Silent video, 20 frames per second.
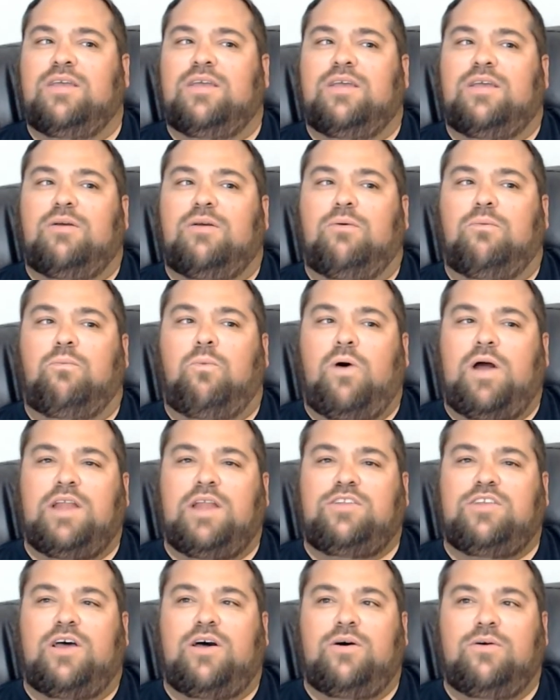wanted to
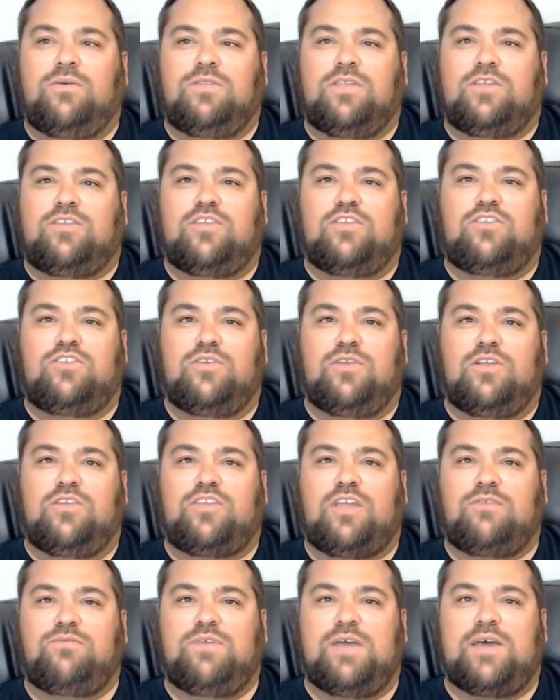own this as soon as I
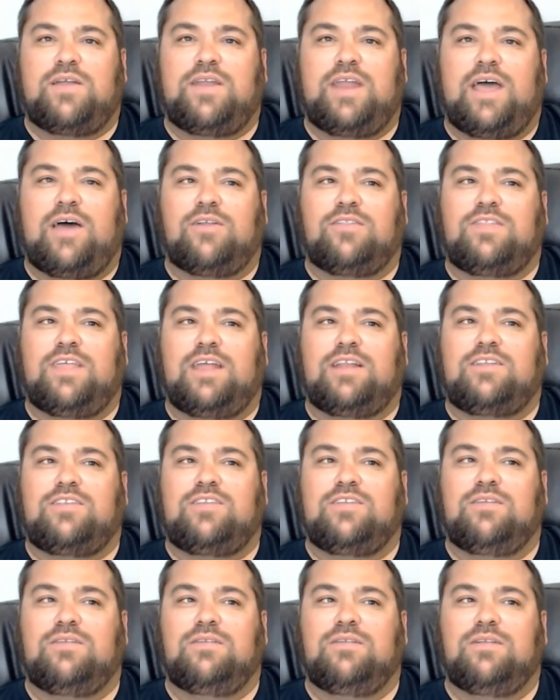found out that
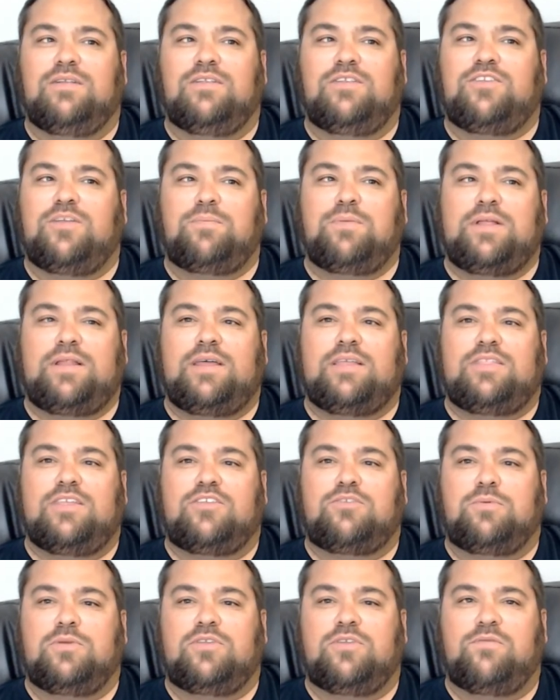something like this
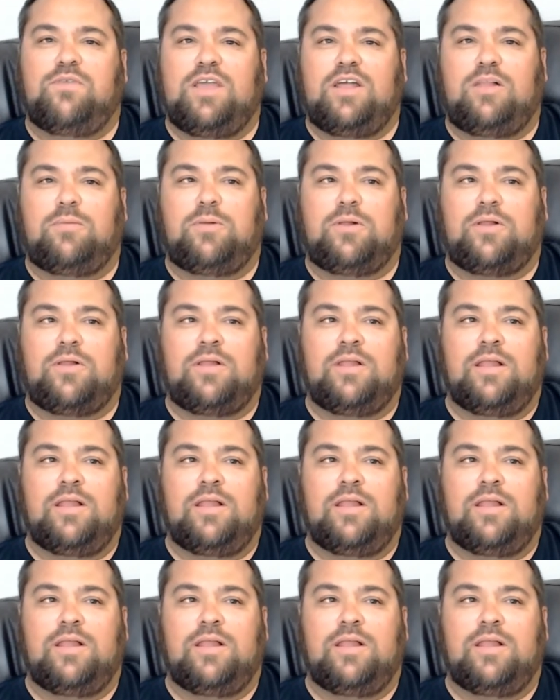was available.